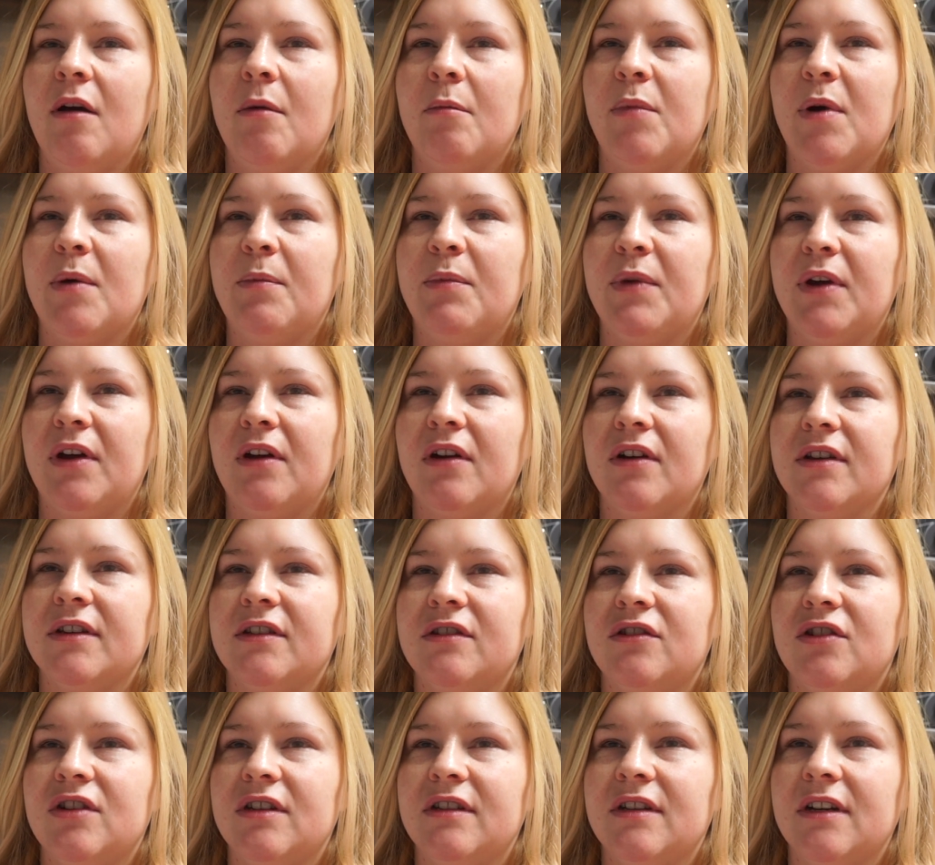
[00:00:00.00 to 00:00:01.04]
but
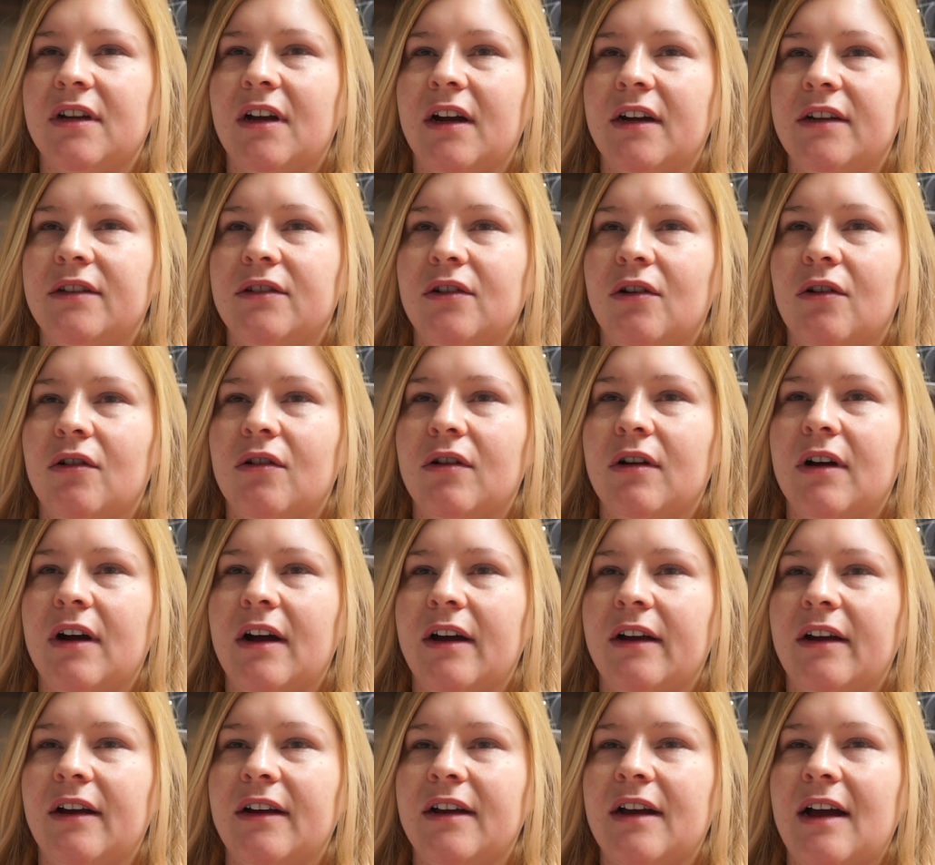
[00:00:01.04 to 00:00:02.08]
because she's a guide dog
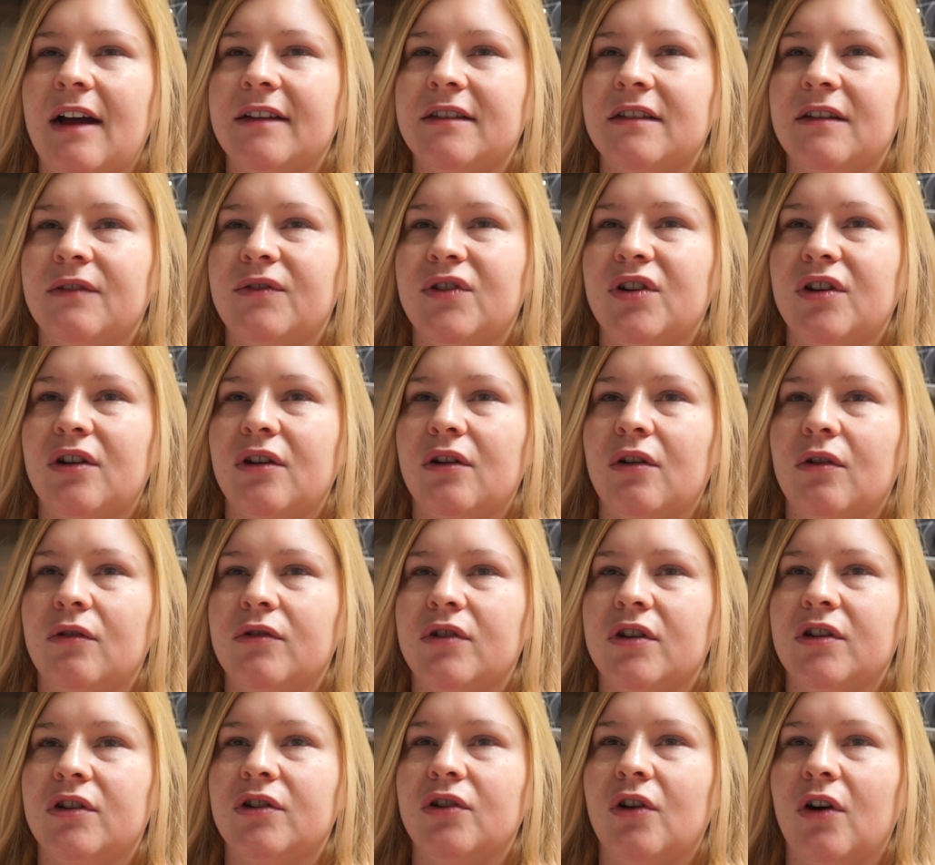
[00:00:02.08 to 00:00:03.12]
and I asked if she could go
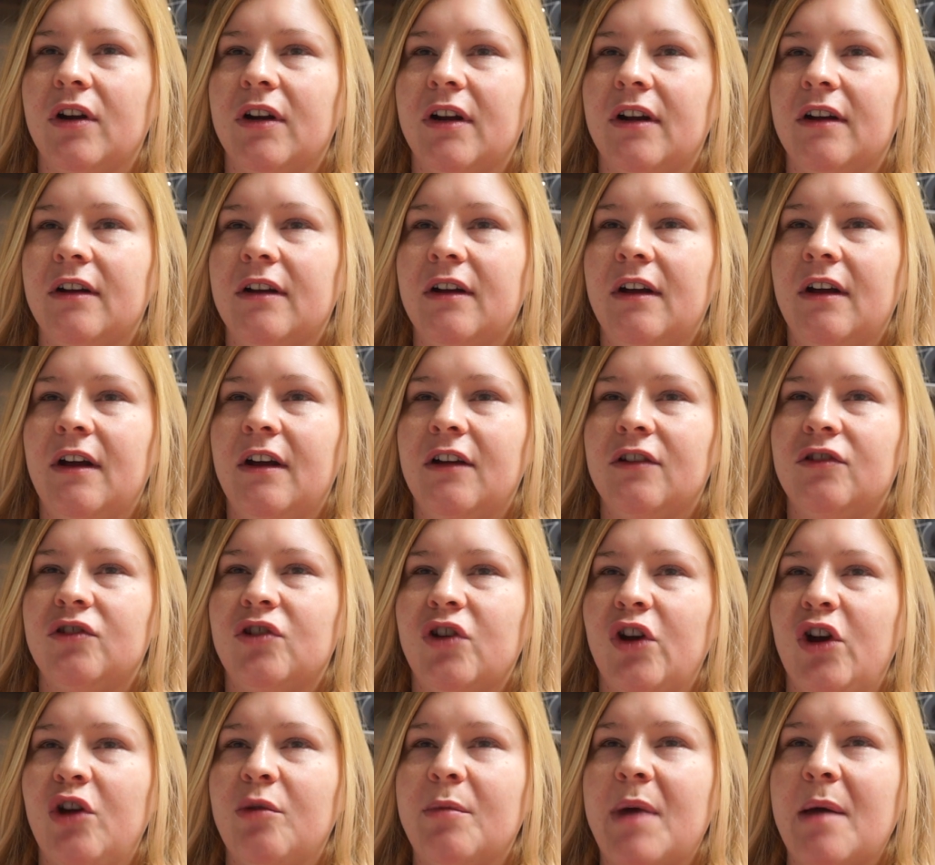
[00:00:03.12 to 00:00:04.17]
to the toilet,
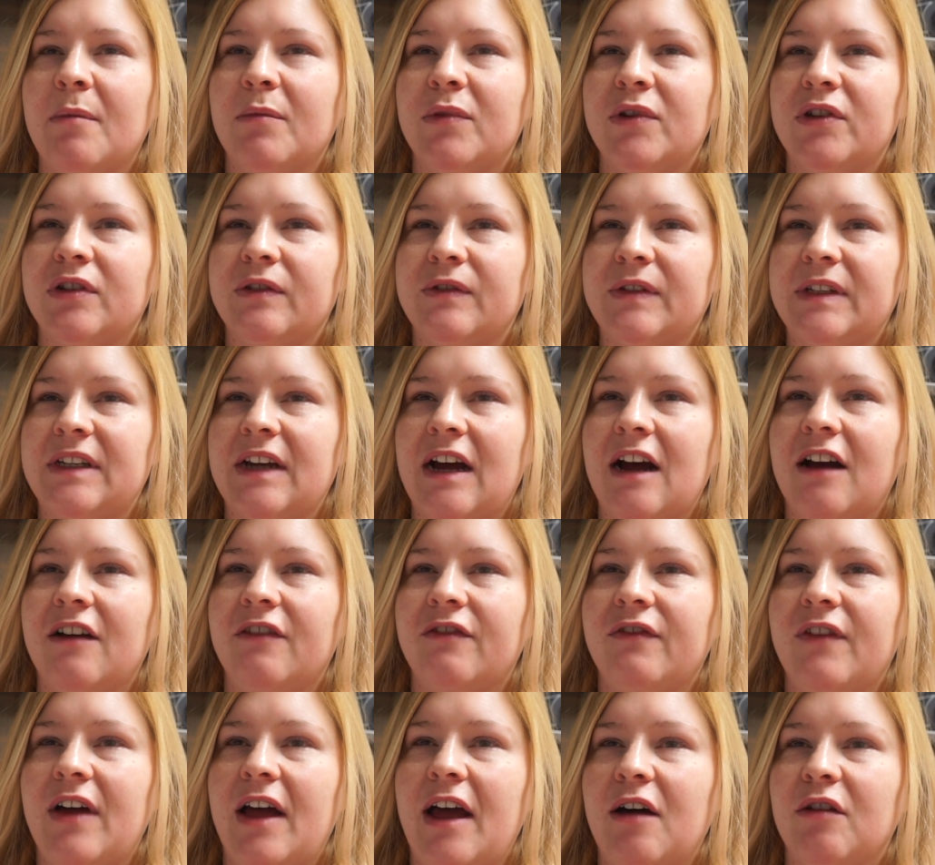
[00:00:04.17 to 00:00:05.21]
two members of staff
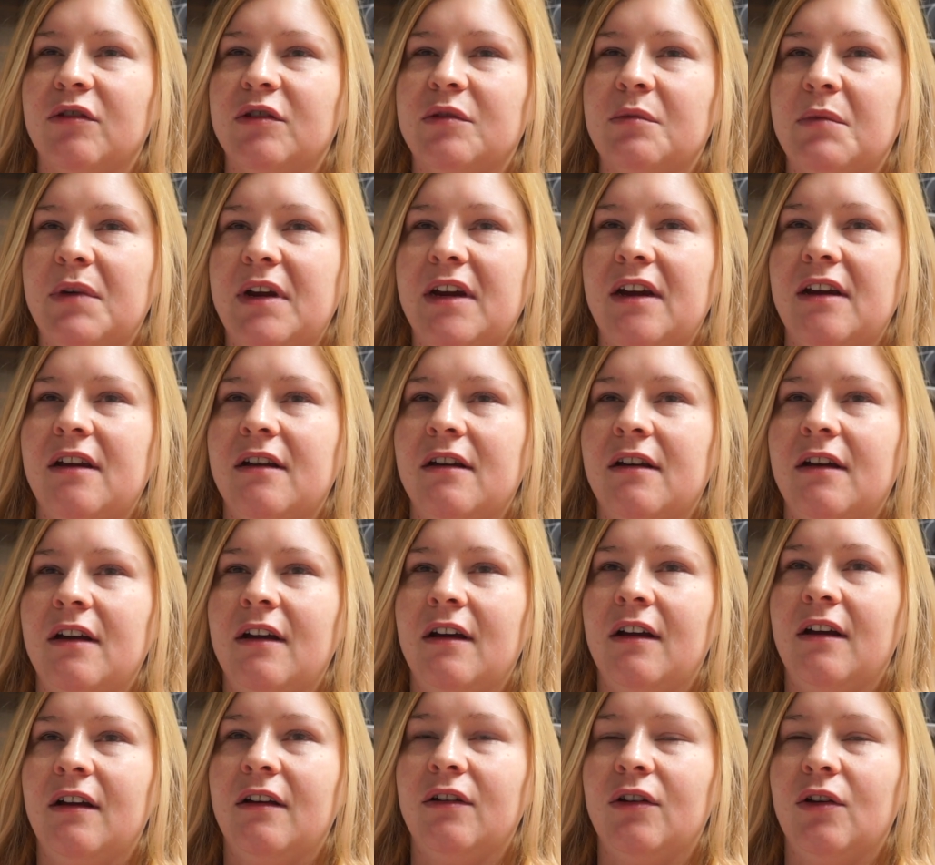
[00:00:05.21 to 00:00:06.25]
helped me
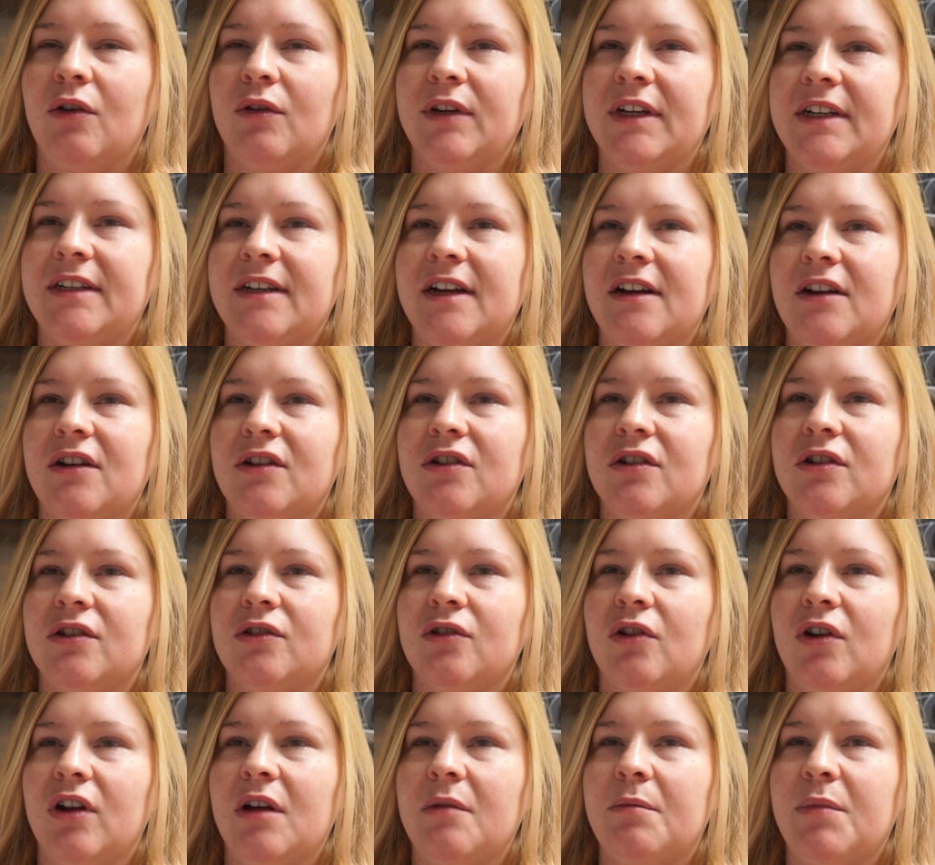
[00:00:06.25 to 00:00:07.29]
not only take her to the
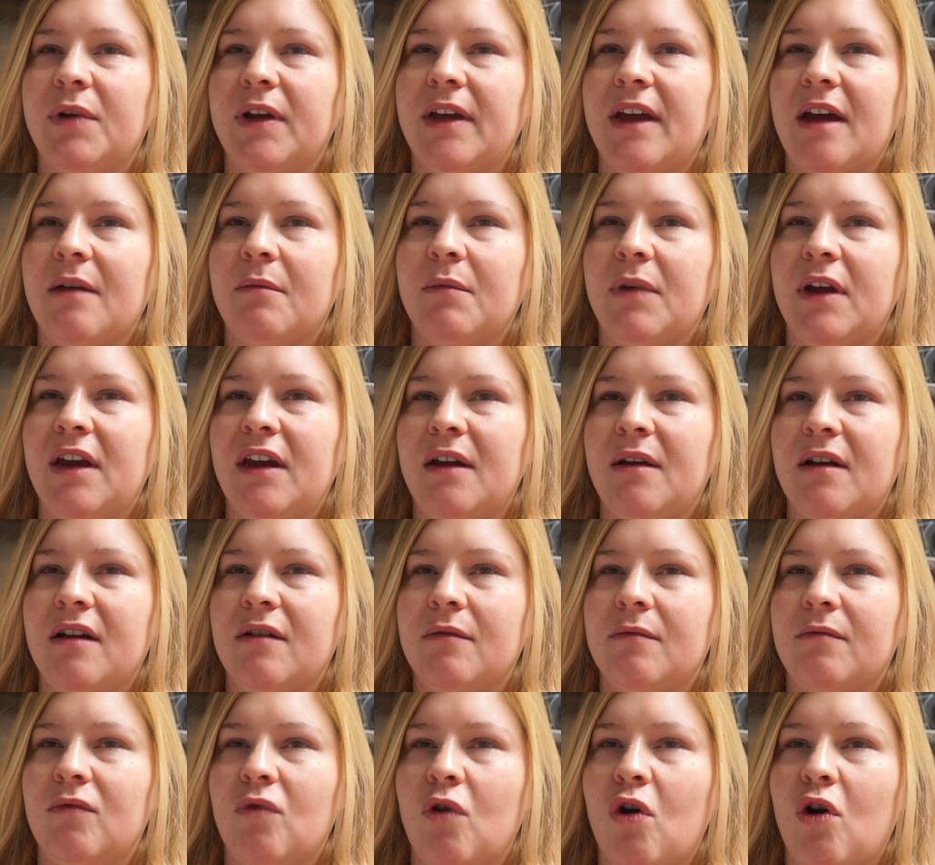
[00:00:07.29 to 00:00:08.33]
toilet but get me
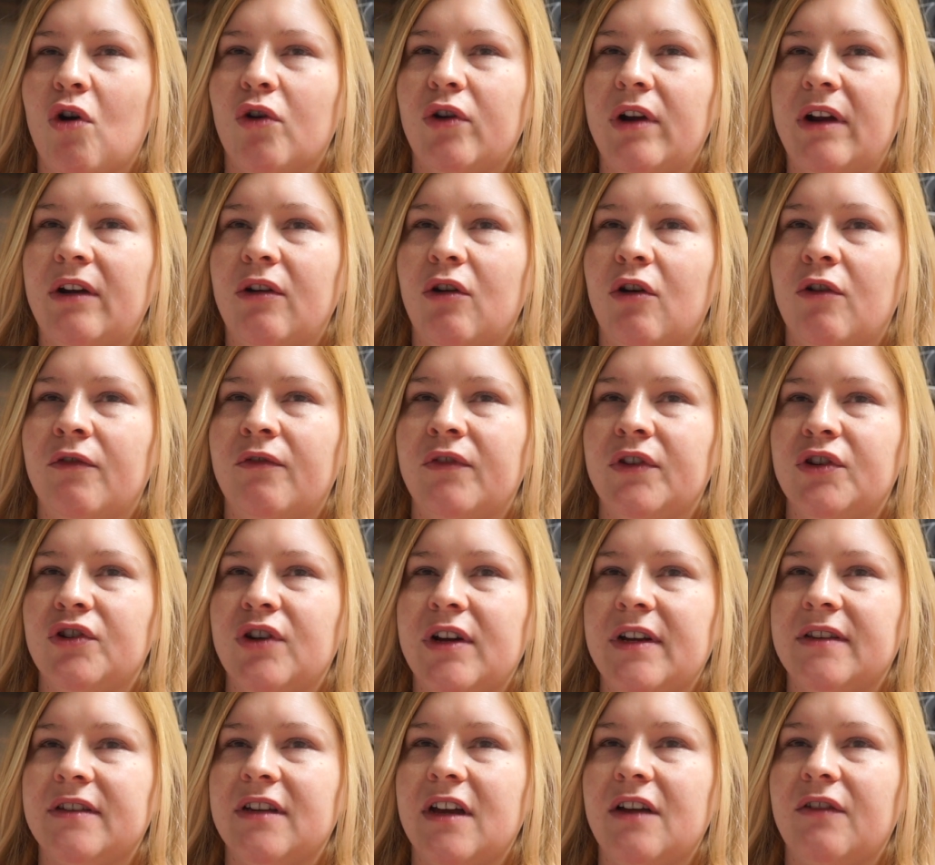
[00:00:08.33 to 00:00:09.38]
on and off the
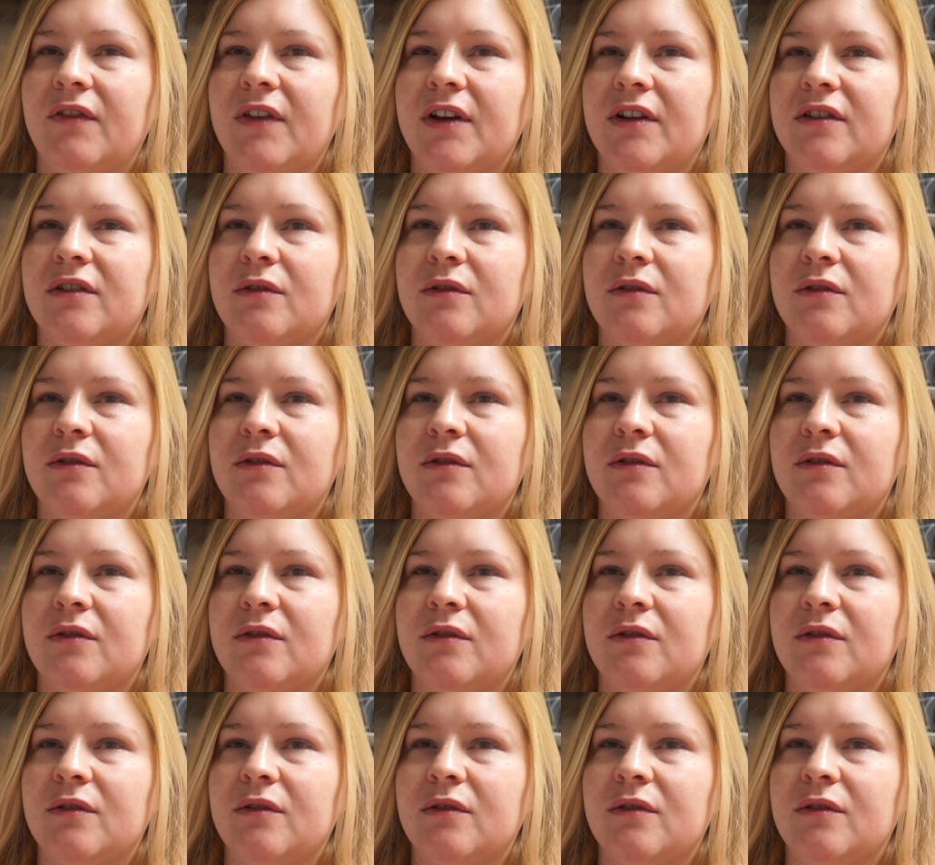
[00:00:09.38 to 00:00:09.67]
train safely.